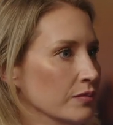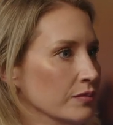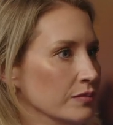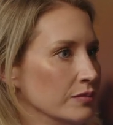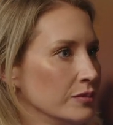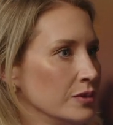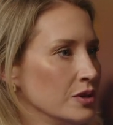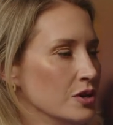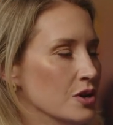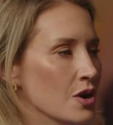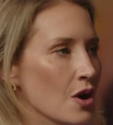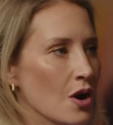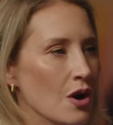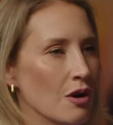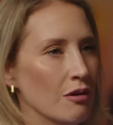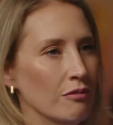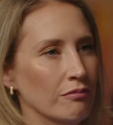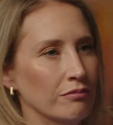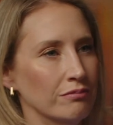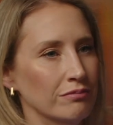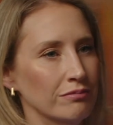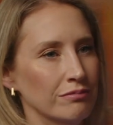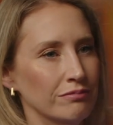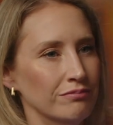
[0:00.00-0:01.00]
you know,
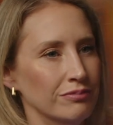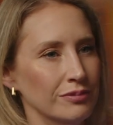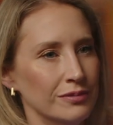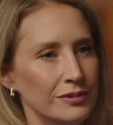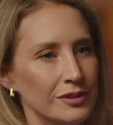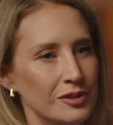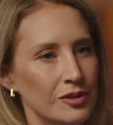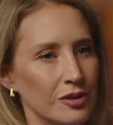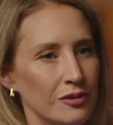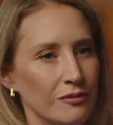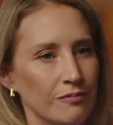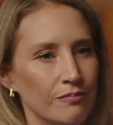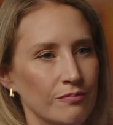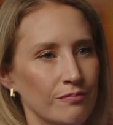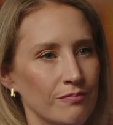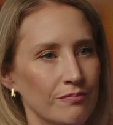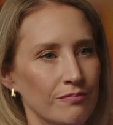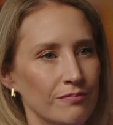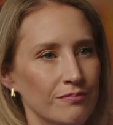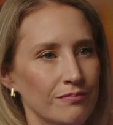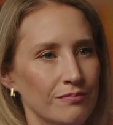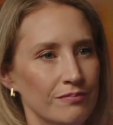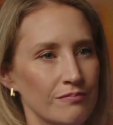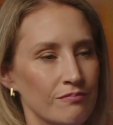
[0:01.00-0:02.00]
sort of
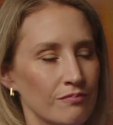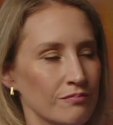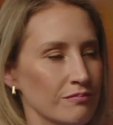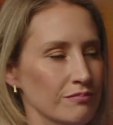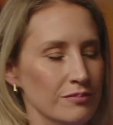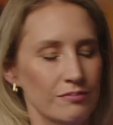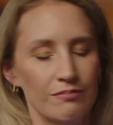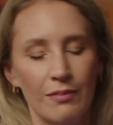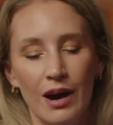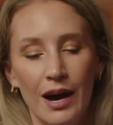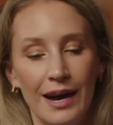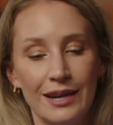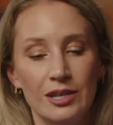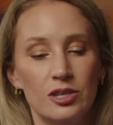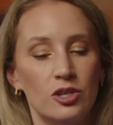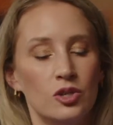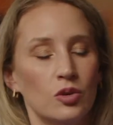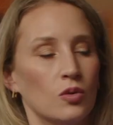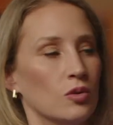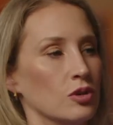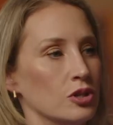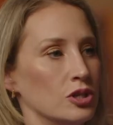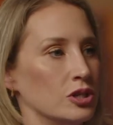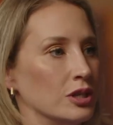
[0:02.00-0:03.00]
mind
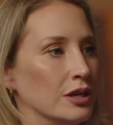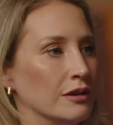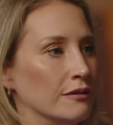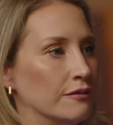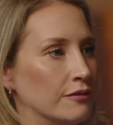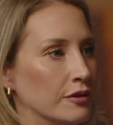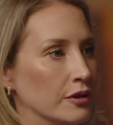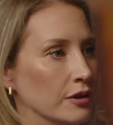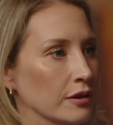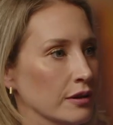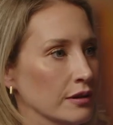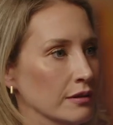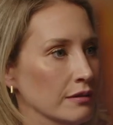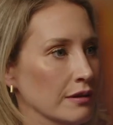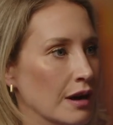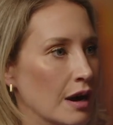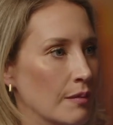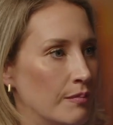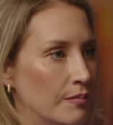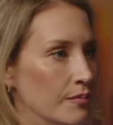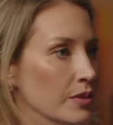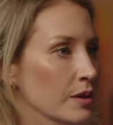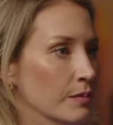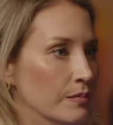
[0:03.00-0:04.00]
torture for a,
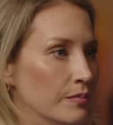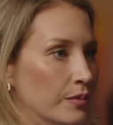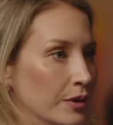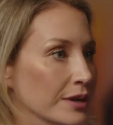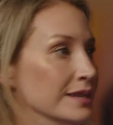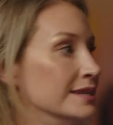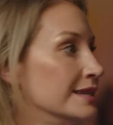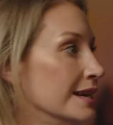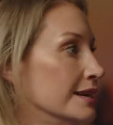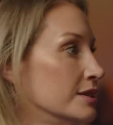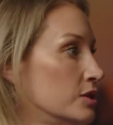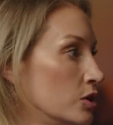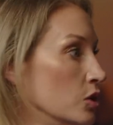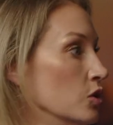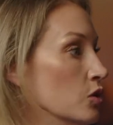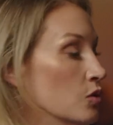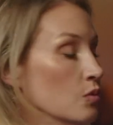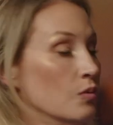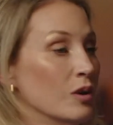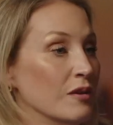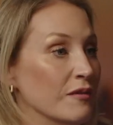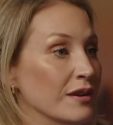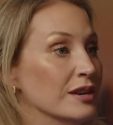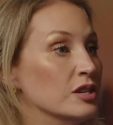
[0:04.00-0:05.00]
the princess who
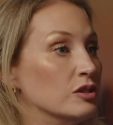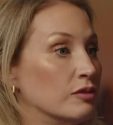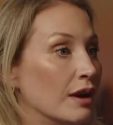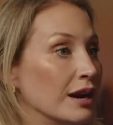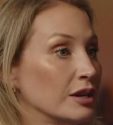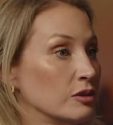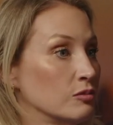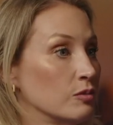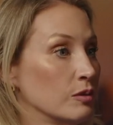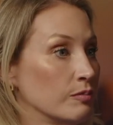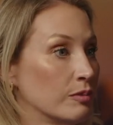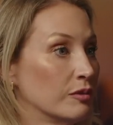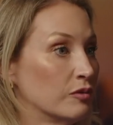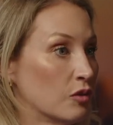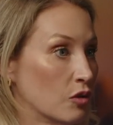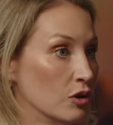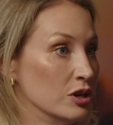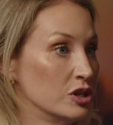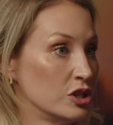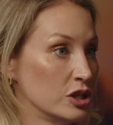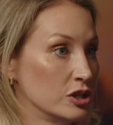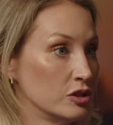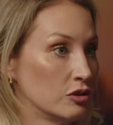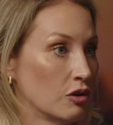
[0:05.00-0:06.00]
we've interacted with before and
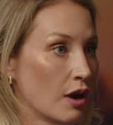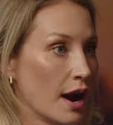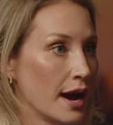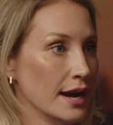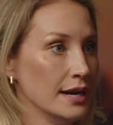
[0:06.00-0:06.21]
she's great.